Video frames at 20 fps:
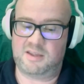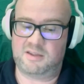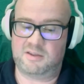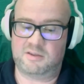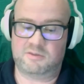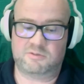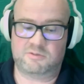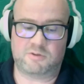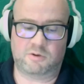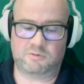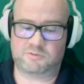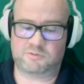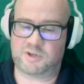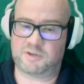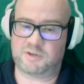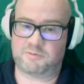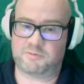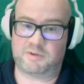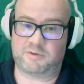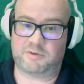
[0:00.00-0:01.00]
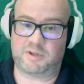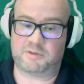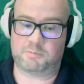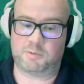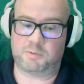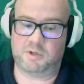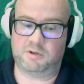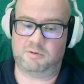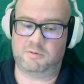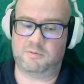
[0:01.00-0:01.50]
Don't try to recreate the
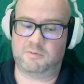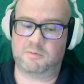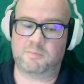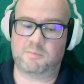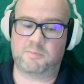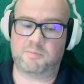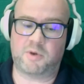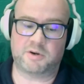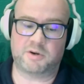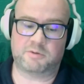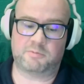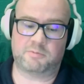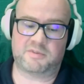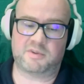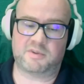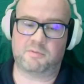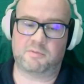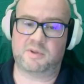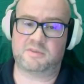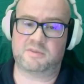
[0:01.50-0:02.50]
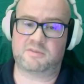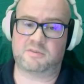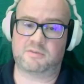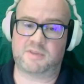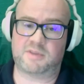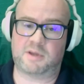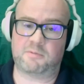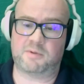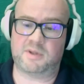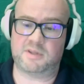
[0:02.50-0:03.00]
wheel. Partner with someone so
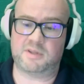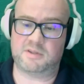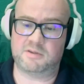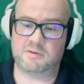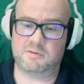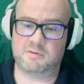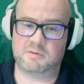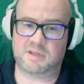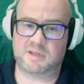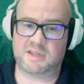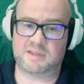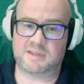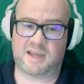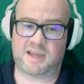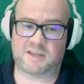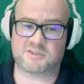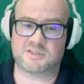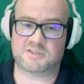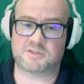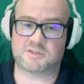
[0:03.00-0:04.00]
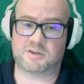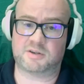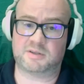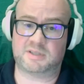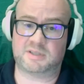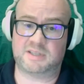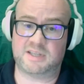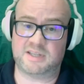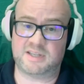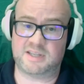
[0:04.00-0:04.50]
that way you can actually start
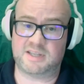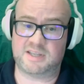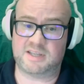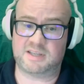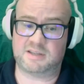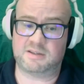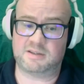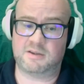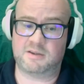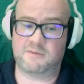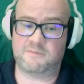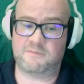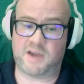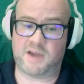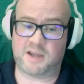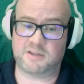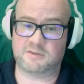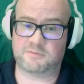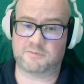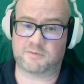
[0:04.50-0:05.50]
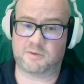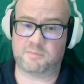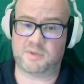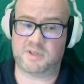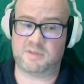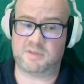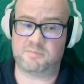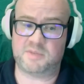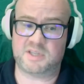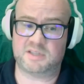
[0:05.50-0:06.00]
getting value from it
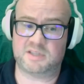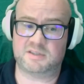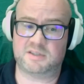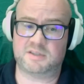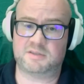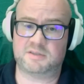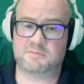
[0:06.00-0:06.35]
immediately.